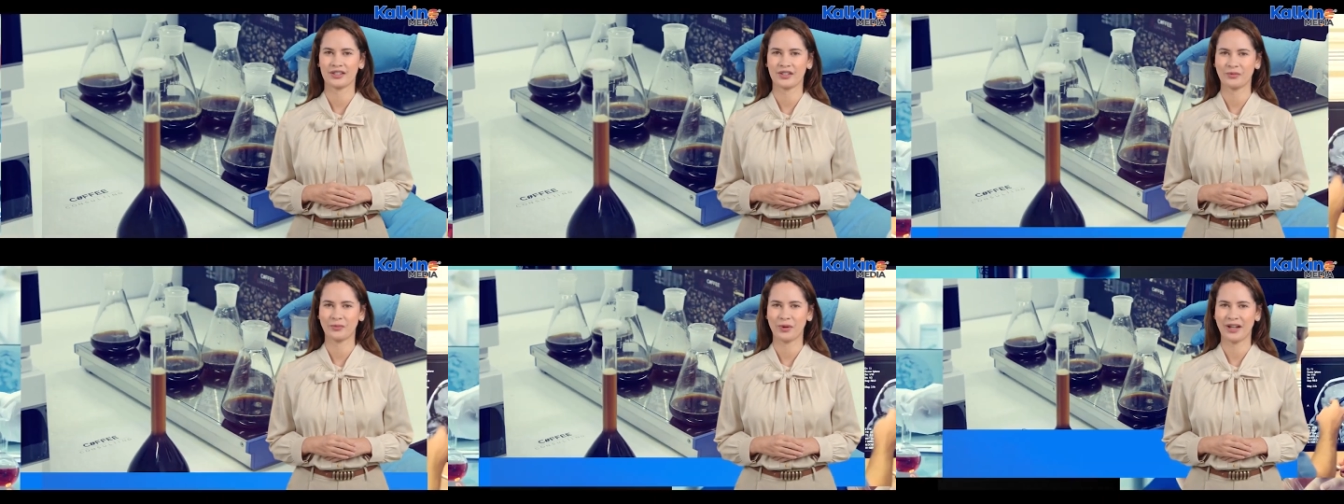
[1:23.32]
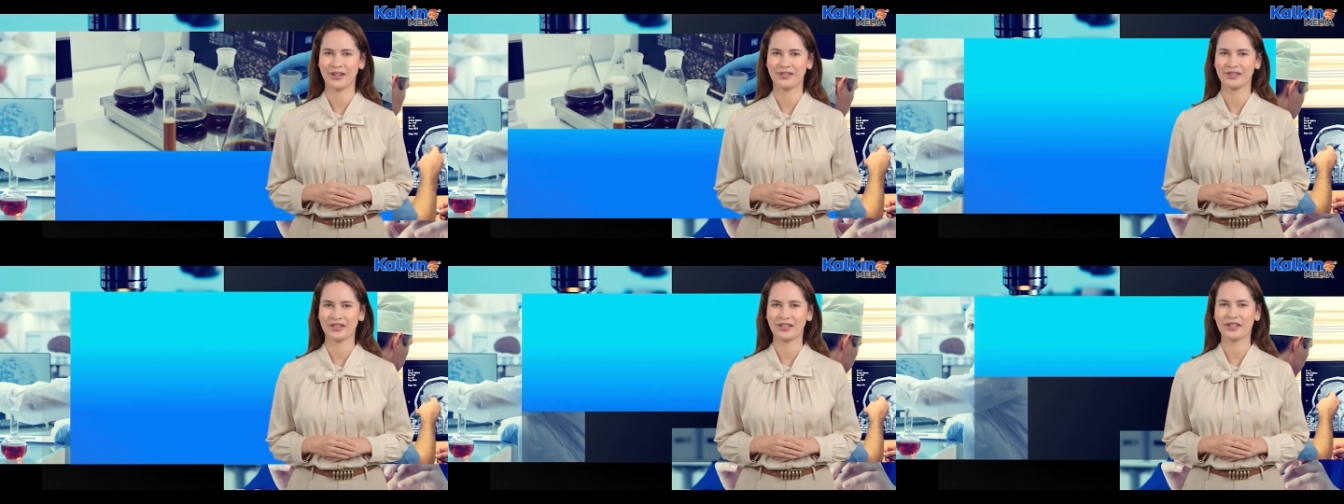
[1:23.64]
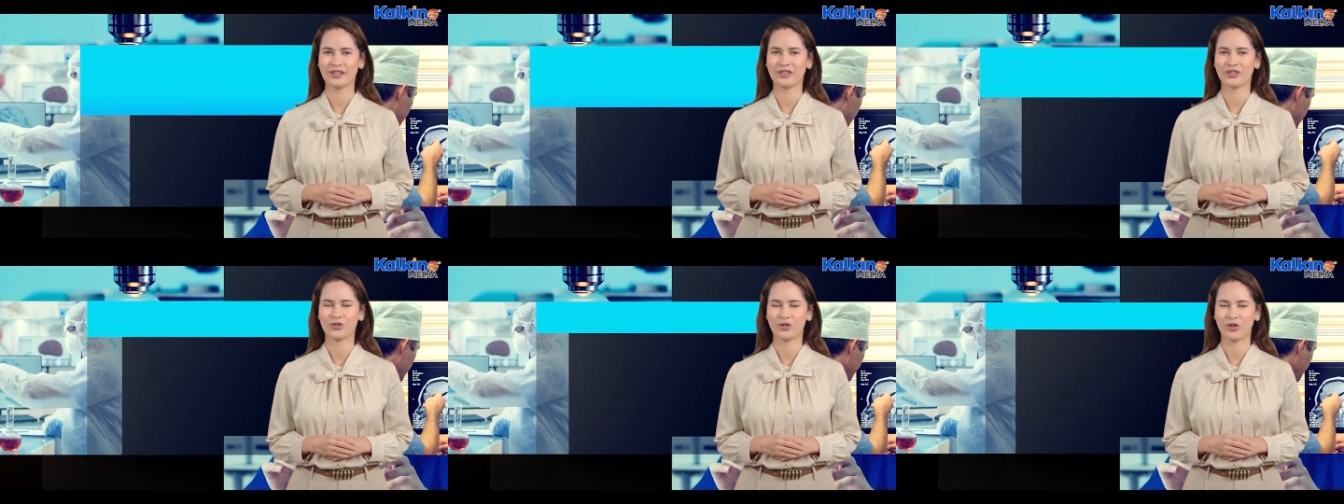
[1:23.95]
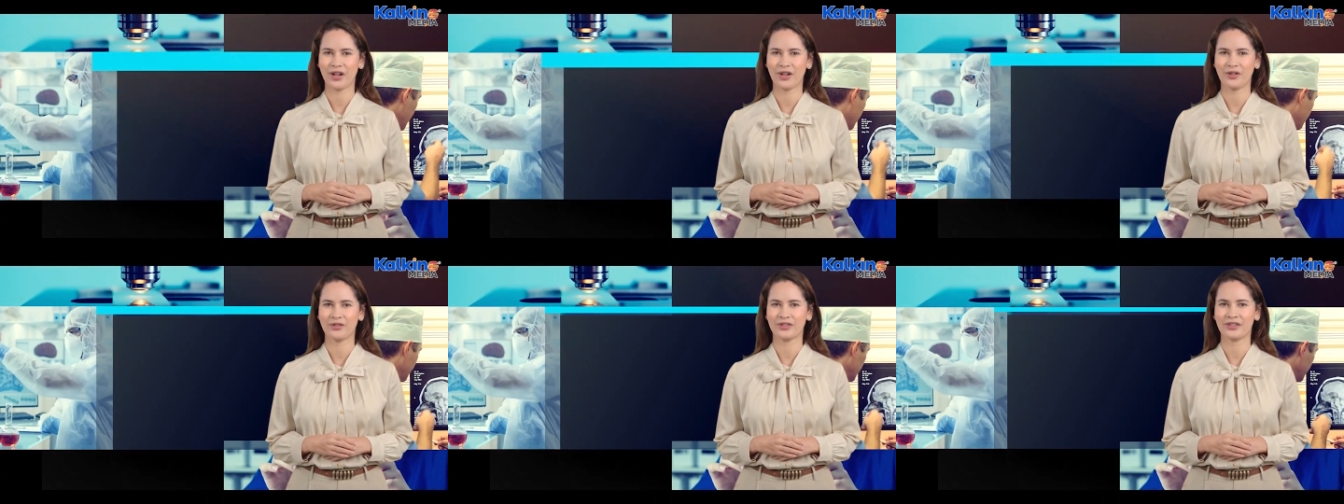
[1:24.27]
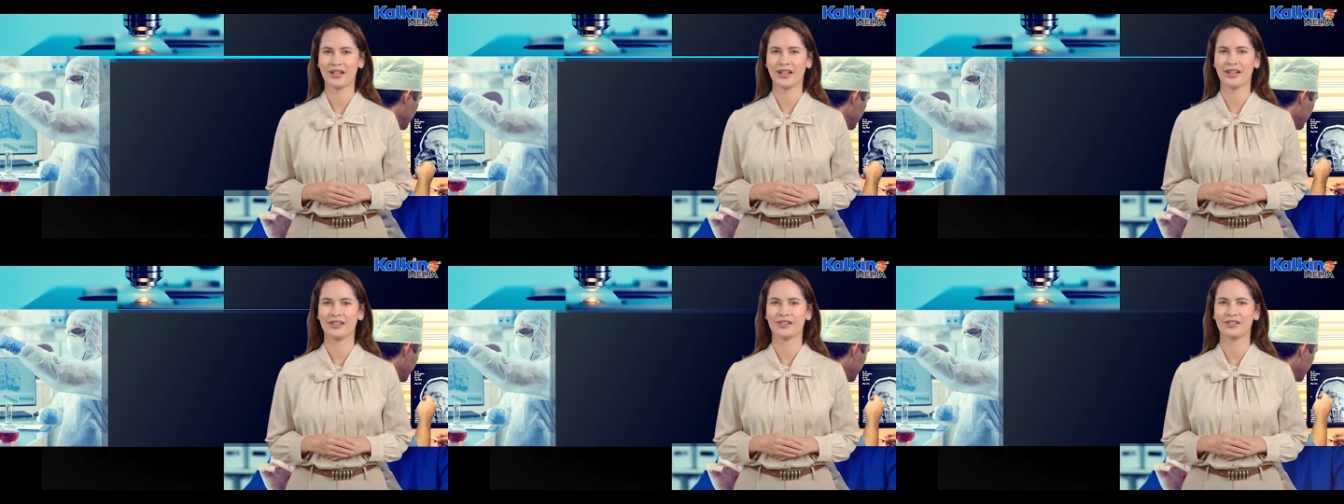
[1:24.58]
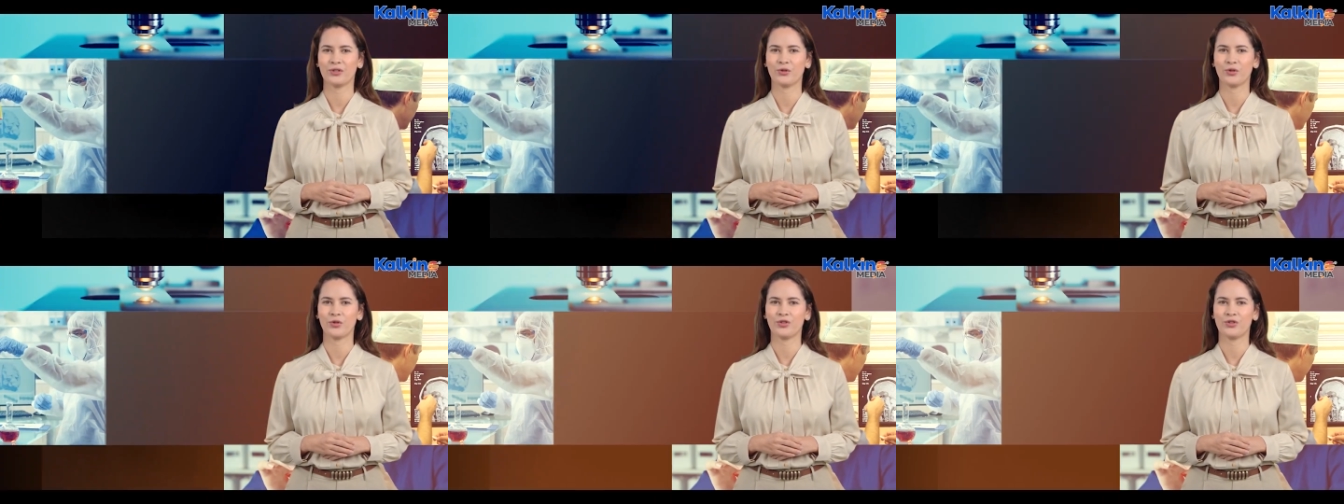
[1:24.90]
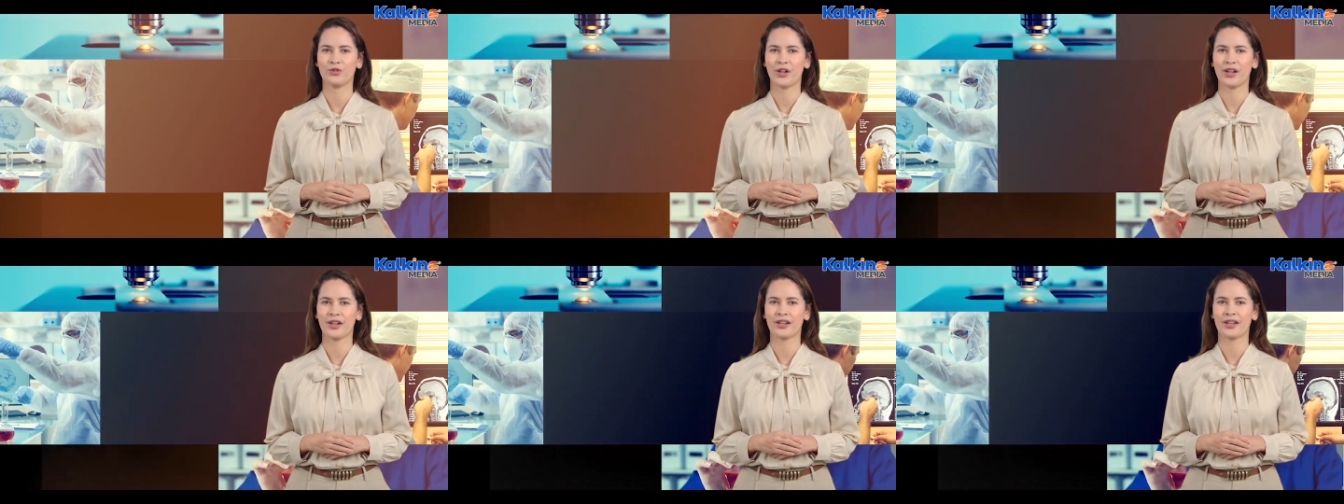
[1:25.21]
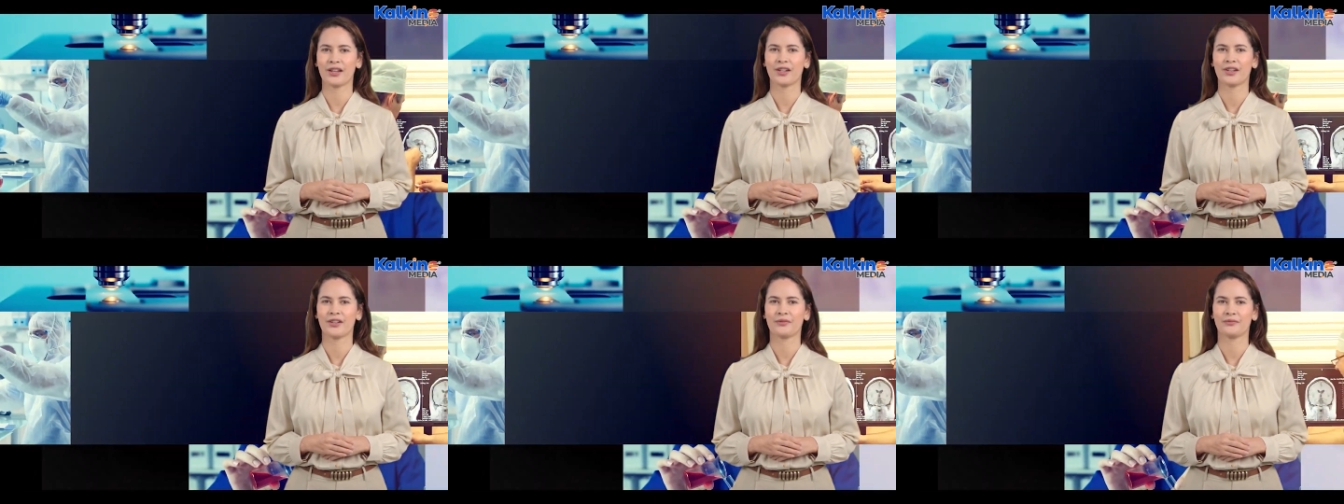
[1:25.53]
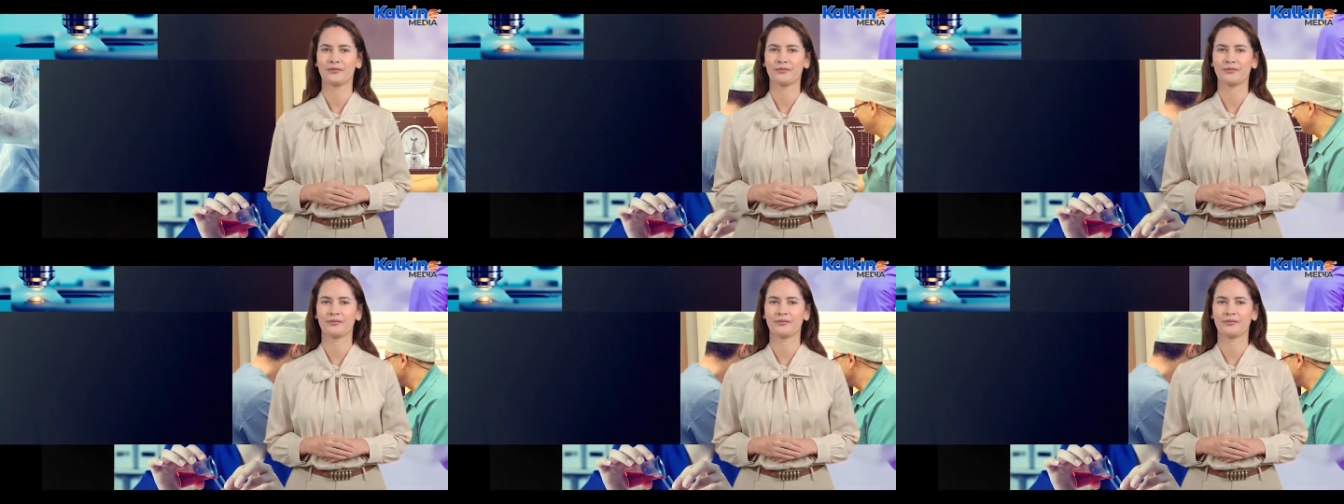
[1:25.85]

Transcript: expanding its trial sites to Australia.